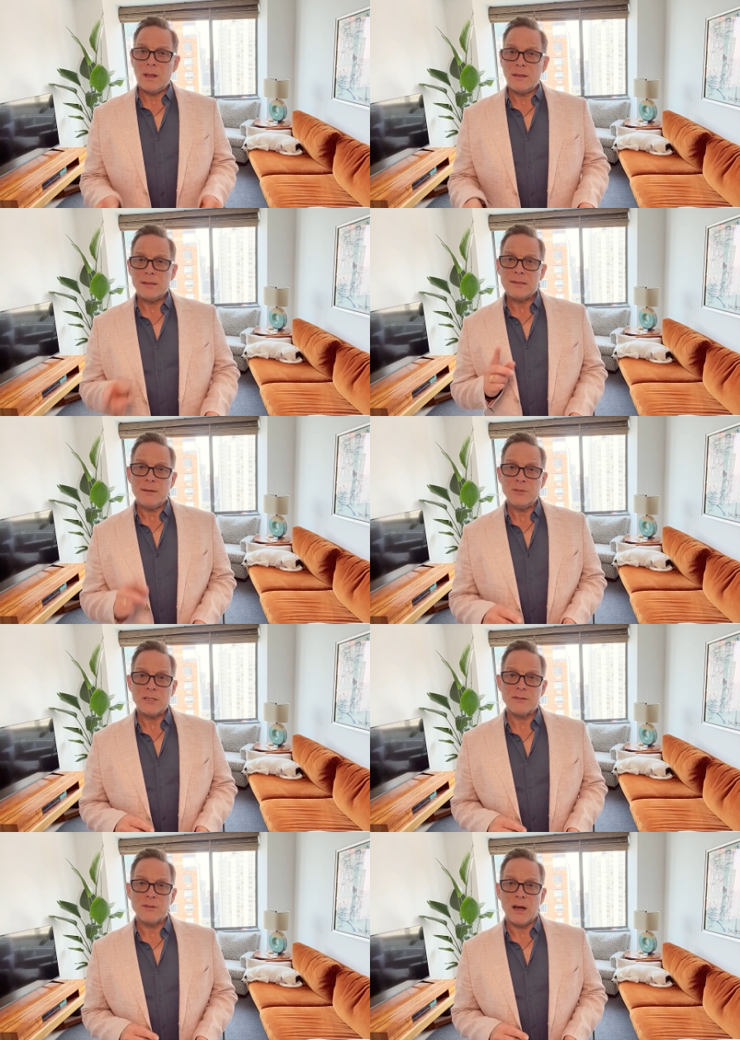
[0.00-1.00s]
on the
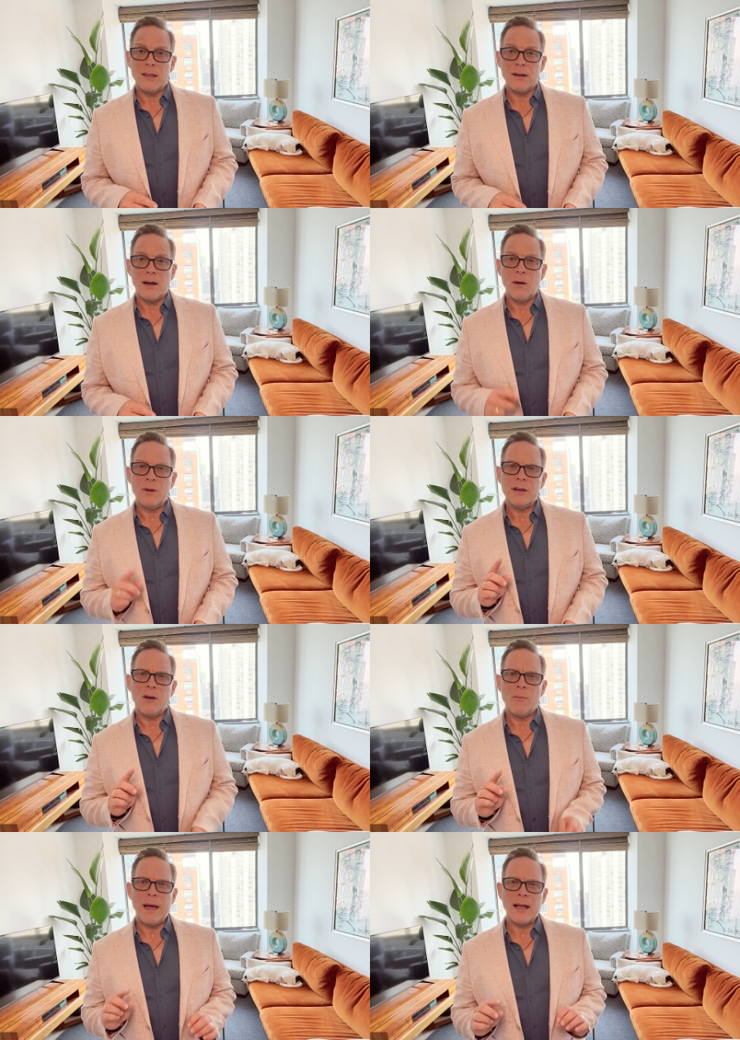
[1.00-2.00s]
subject of color, I want to
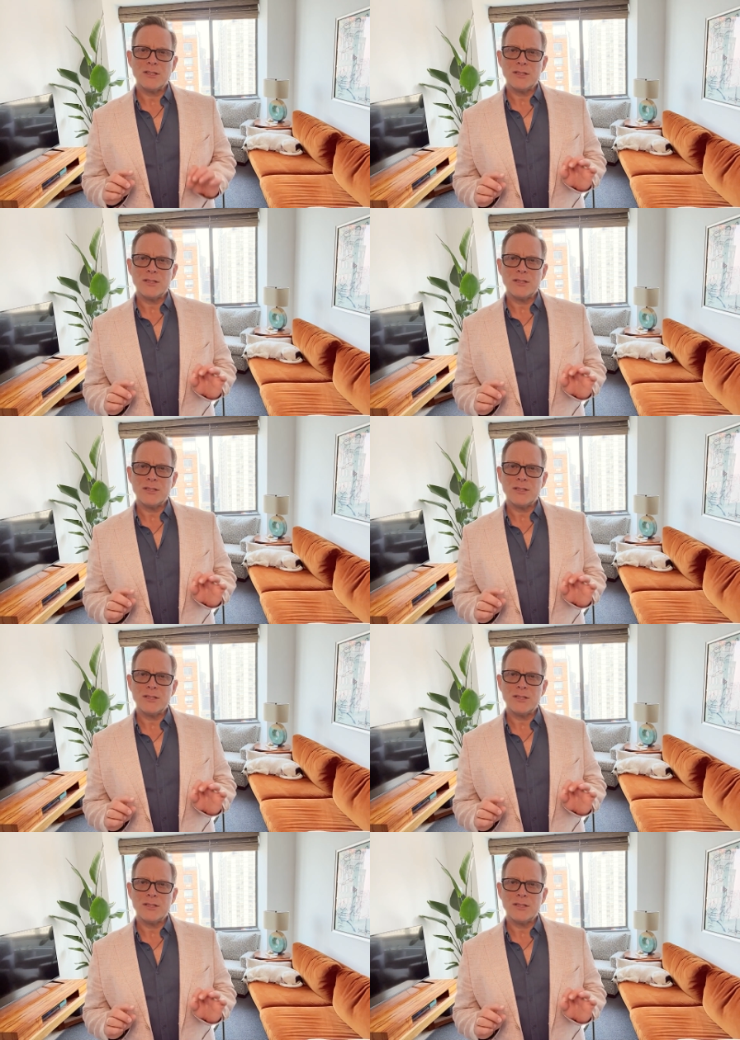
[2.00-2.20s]
go back